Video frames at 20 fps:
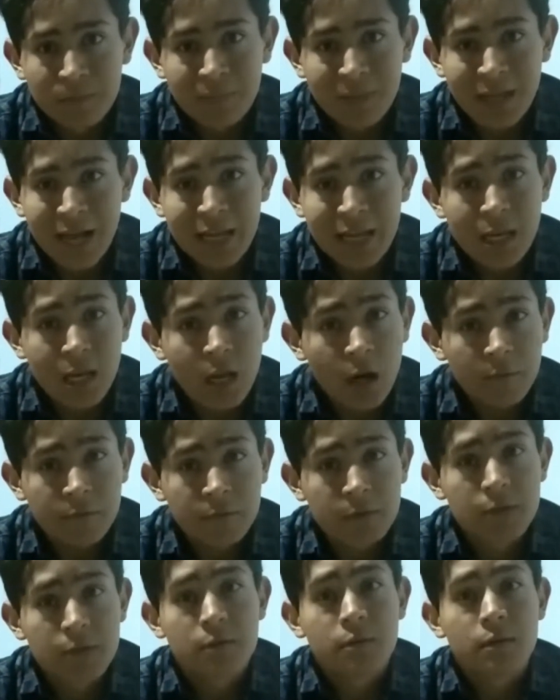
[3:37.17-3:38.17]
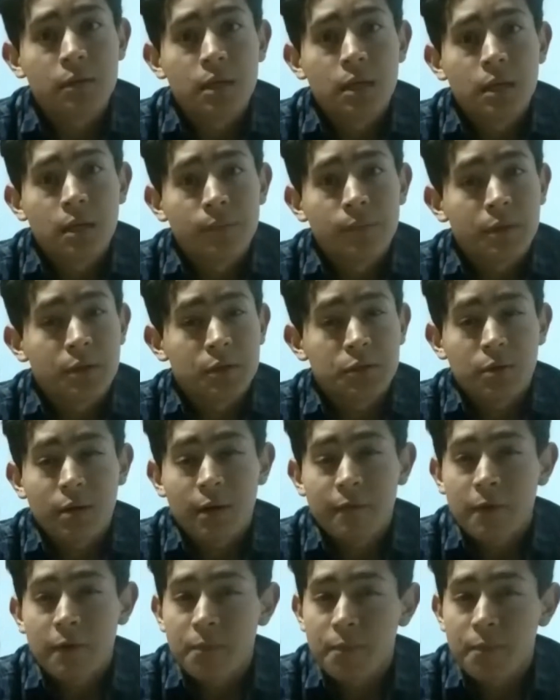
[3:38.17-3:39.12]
I love you because you have a